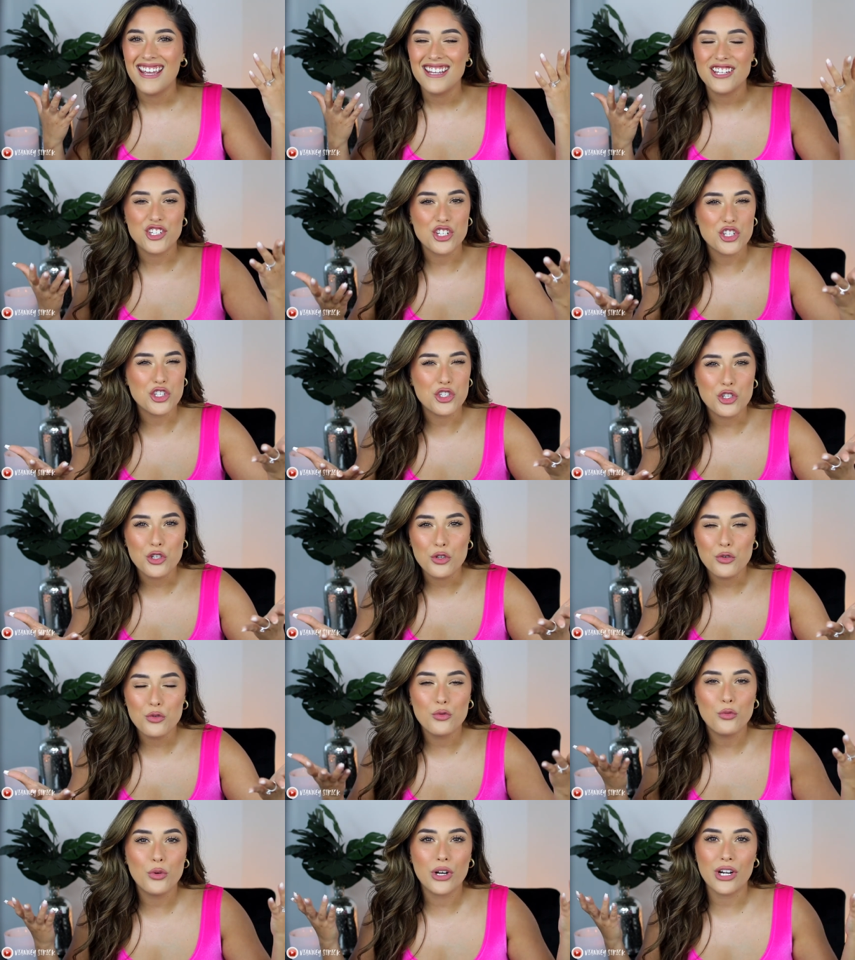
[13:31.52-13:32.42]
Just
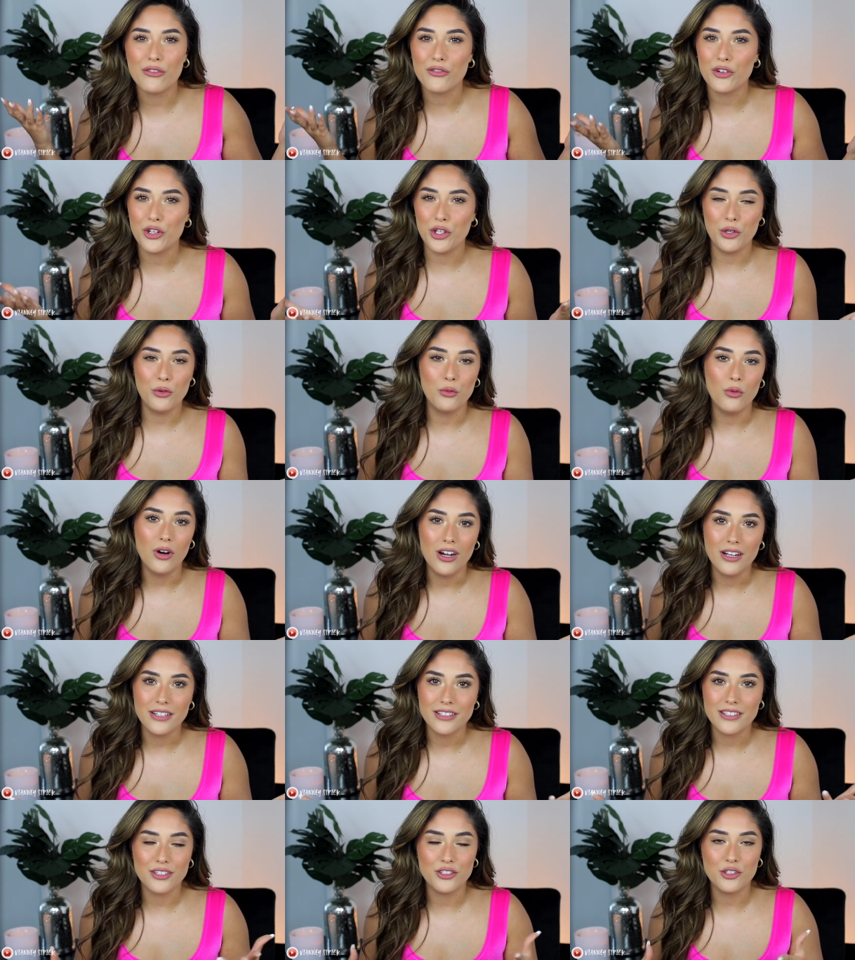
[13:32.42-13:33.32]
do whatever you
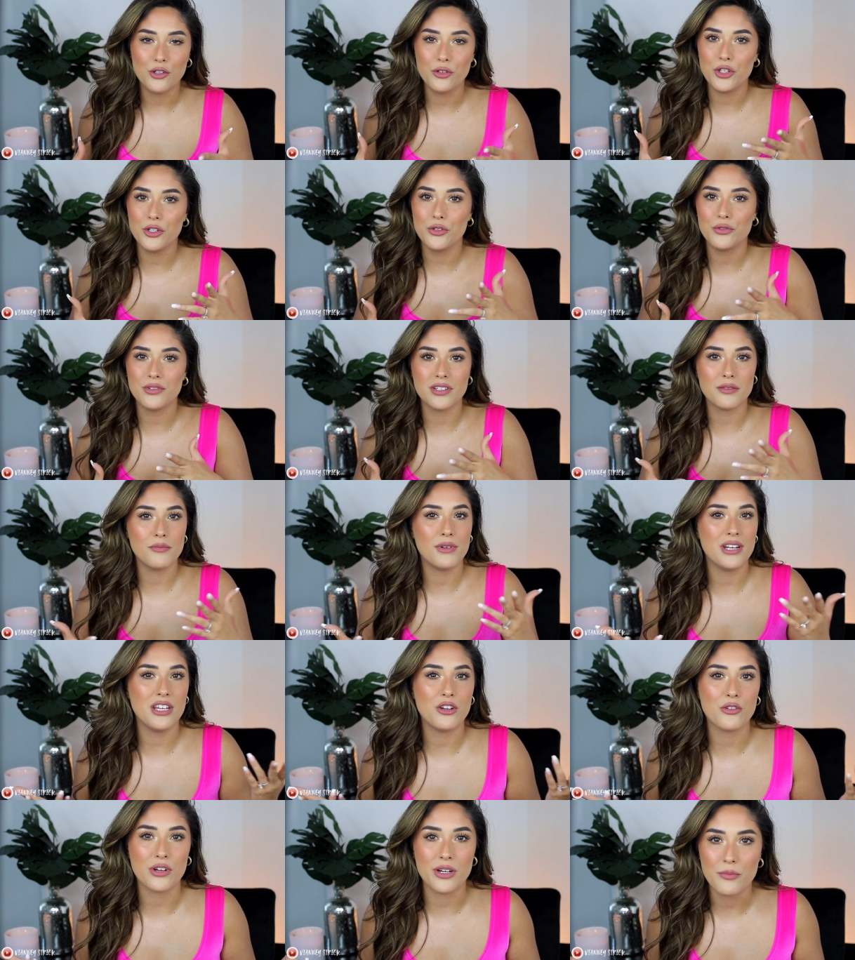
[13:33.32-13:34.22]
want. Don't use as
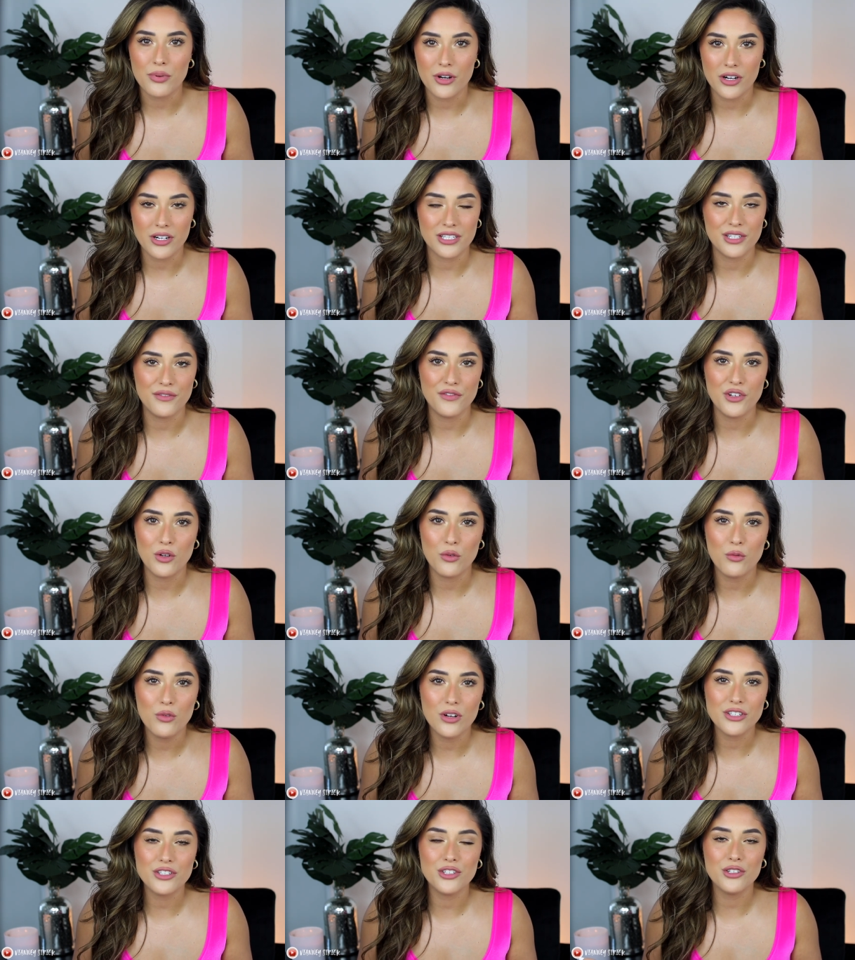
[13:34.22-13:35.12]
many cream products if you don't
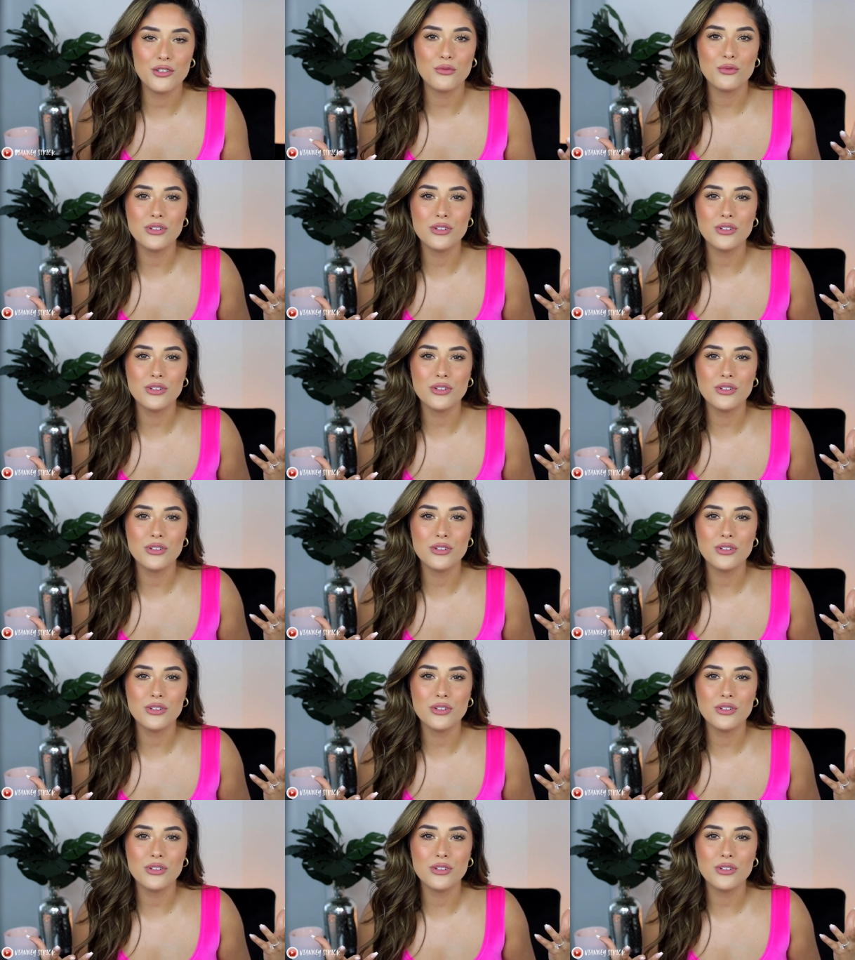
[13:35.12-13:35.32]
want to.